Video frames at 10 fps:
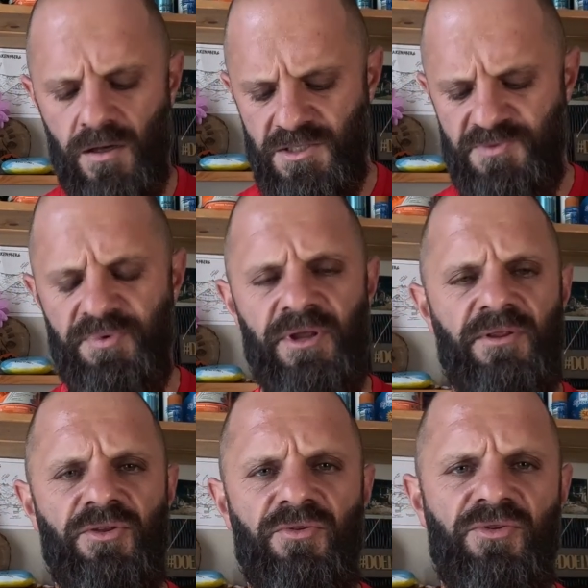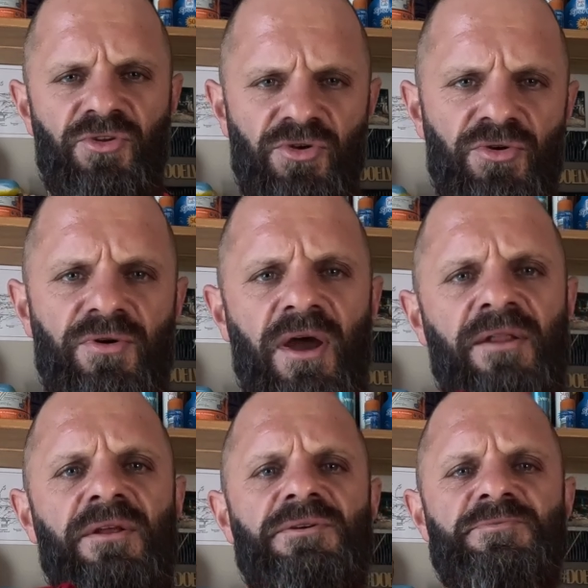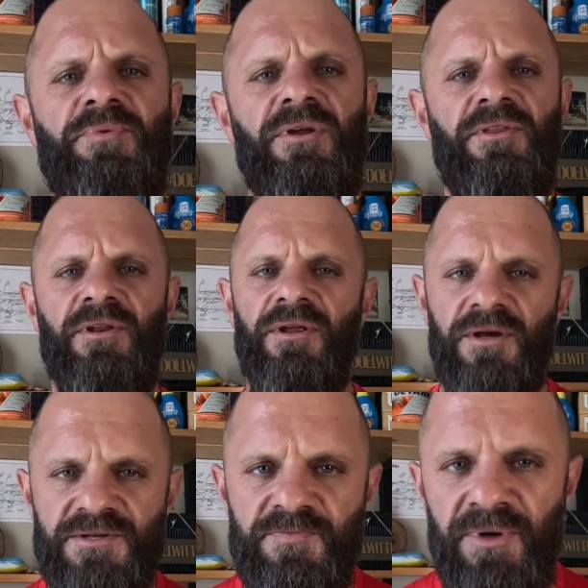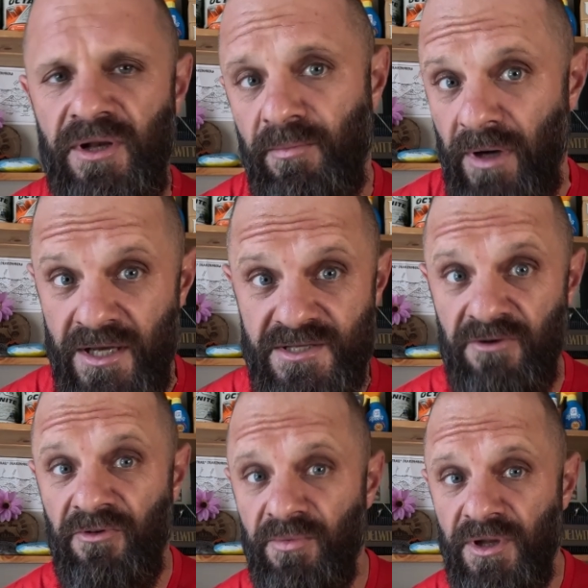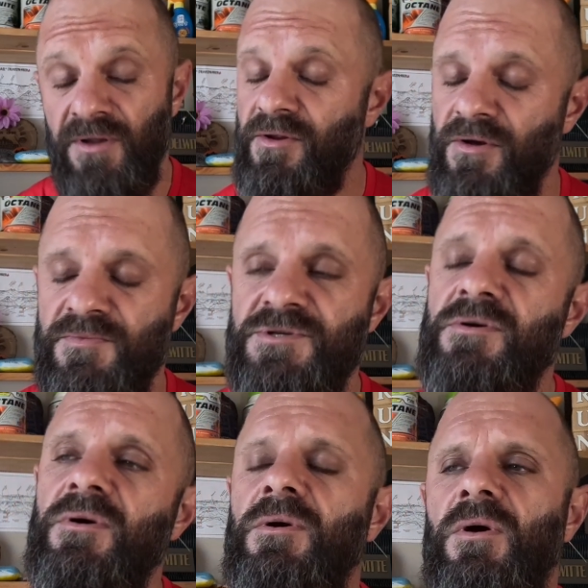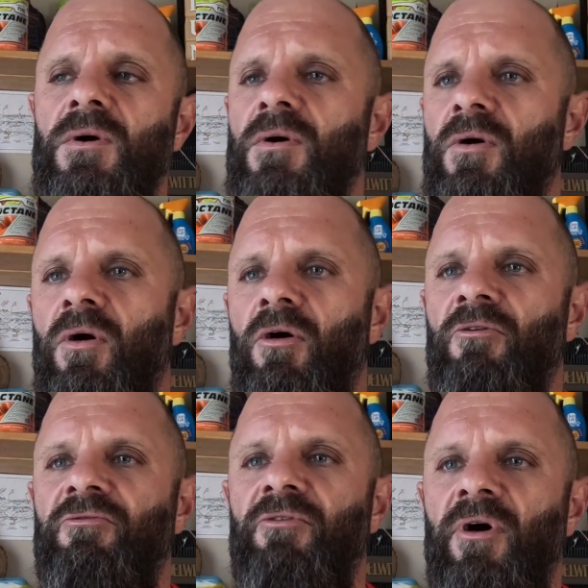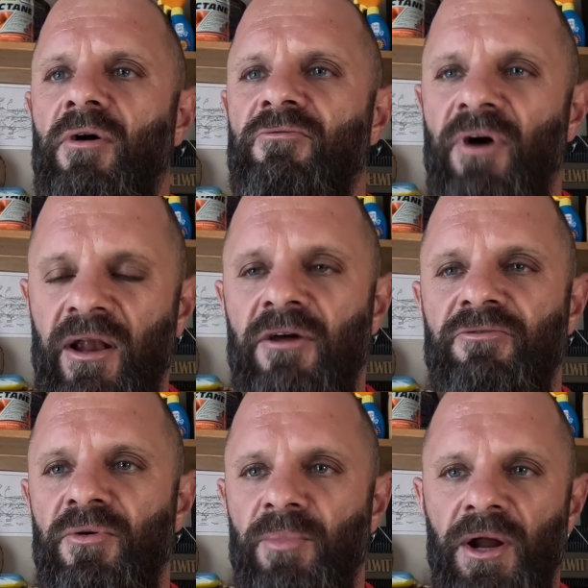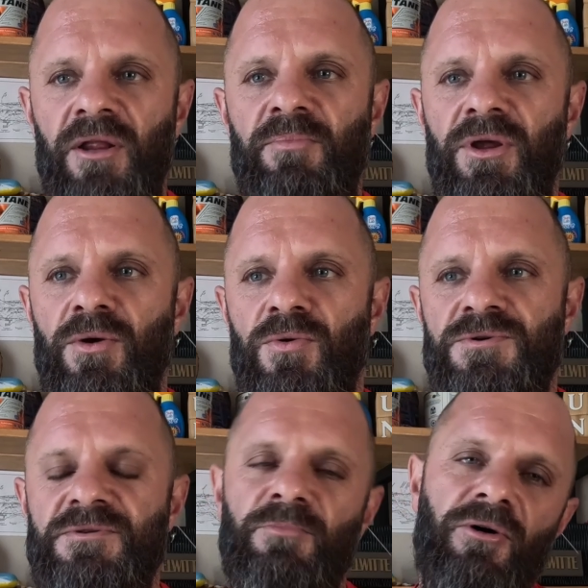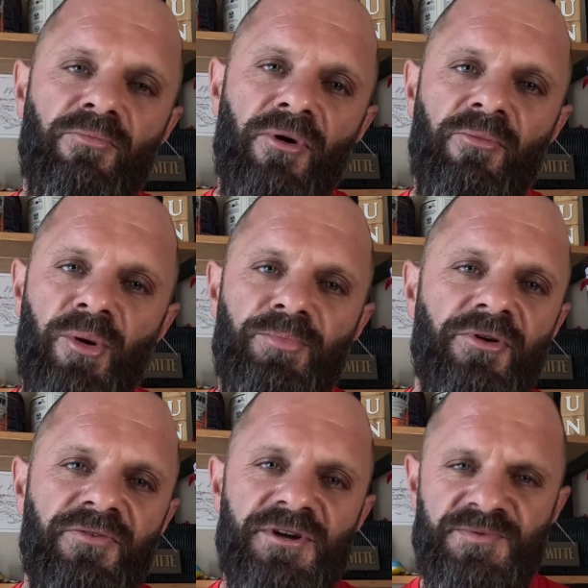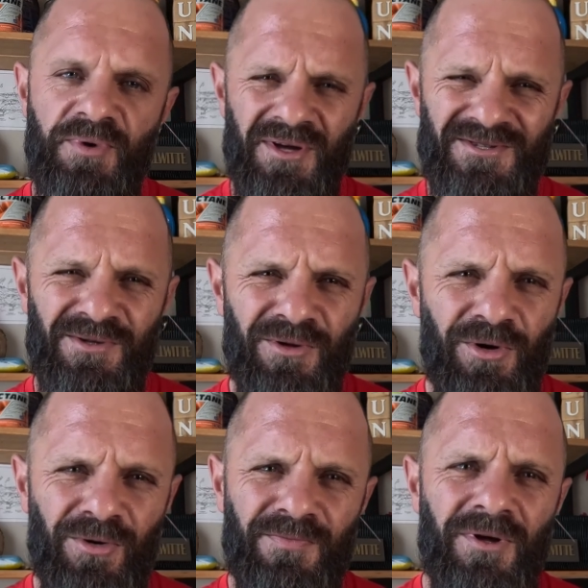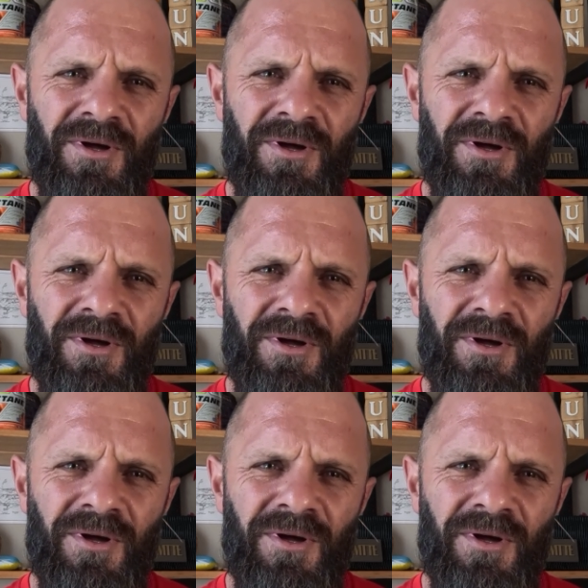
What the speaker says: Speed 2 and the Speed 3 has been amazing for me in terms of value for money, because my previous pair still got